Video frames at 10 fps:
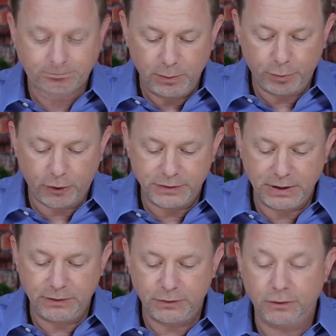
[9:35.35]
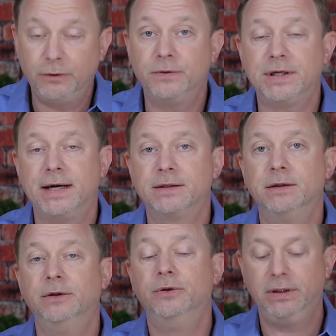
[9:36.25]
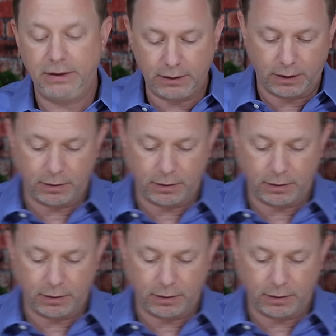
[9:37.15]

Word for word: You need protein to induce acid acid, and you need